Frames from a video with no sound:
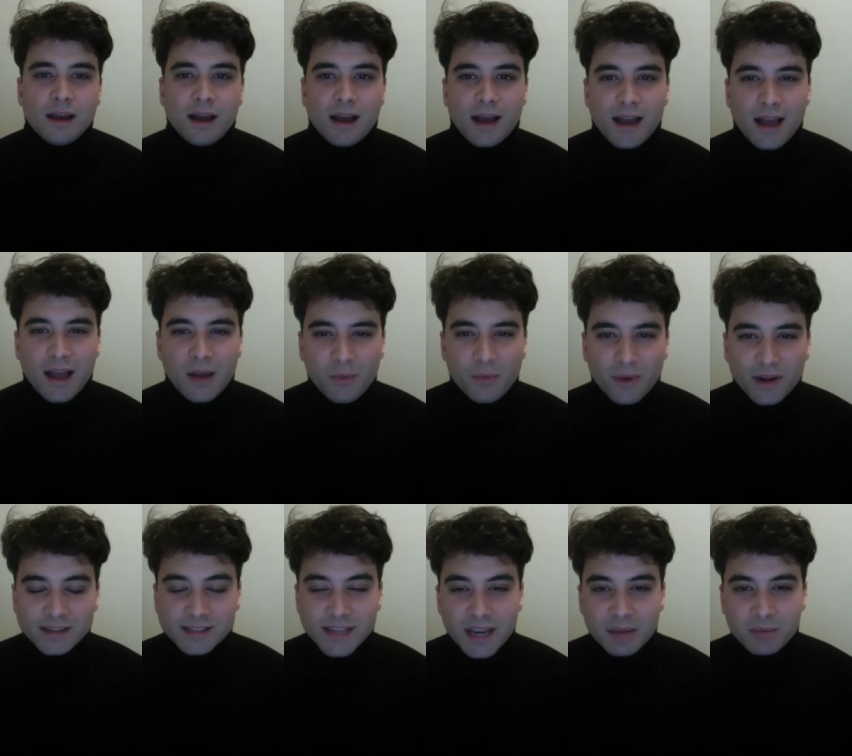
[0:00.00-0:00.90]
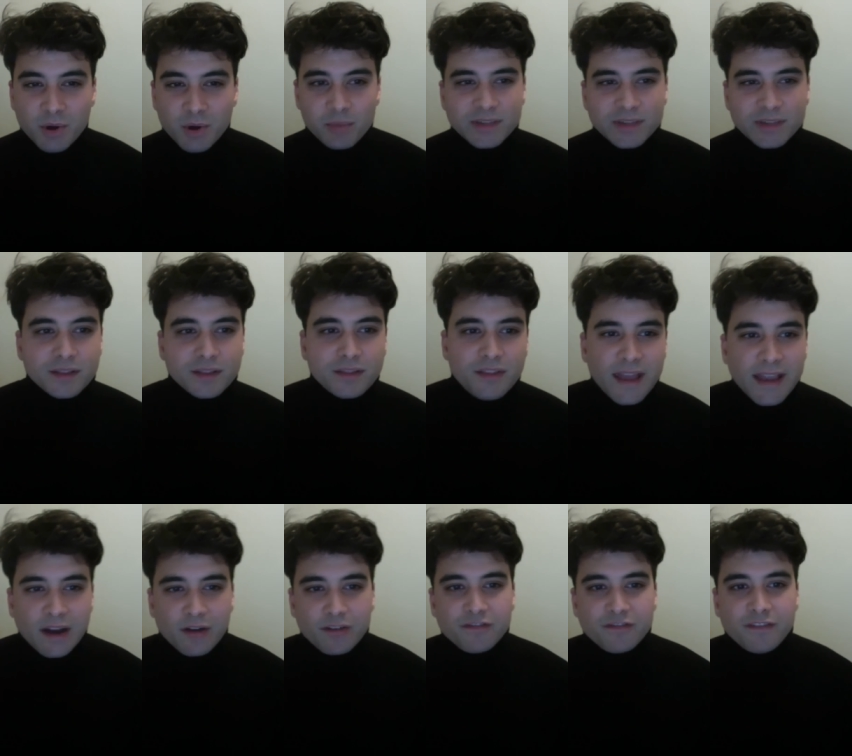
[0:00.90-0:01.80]
Uh, I wanna take a moment to
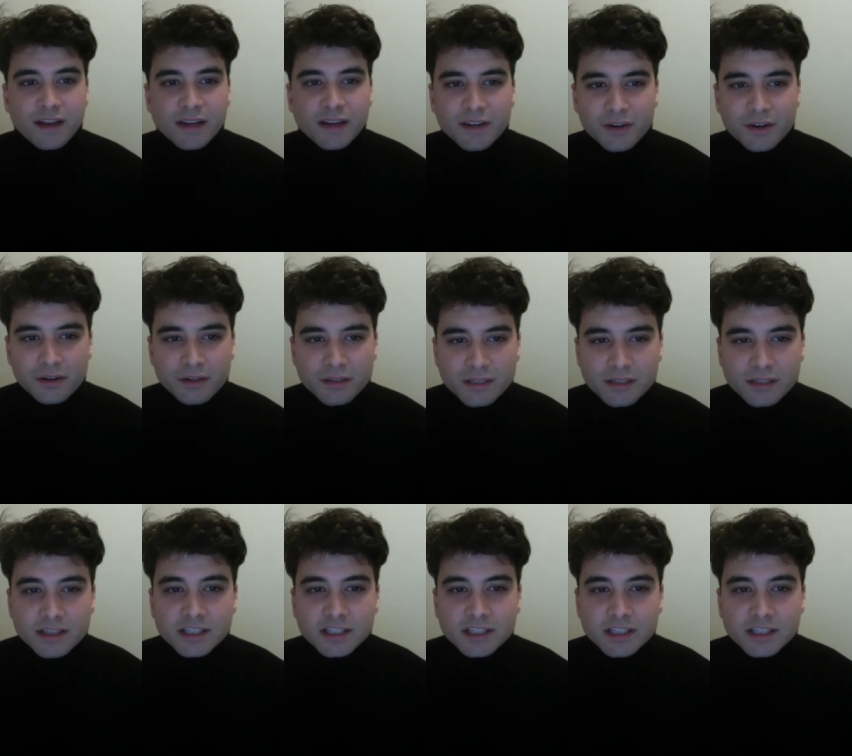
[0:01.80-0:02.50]
thank our funders.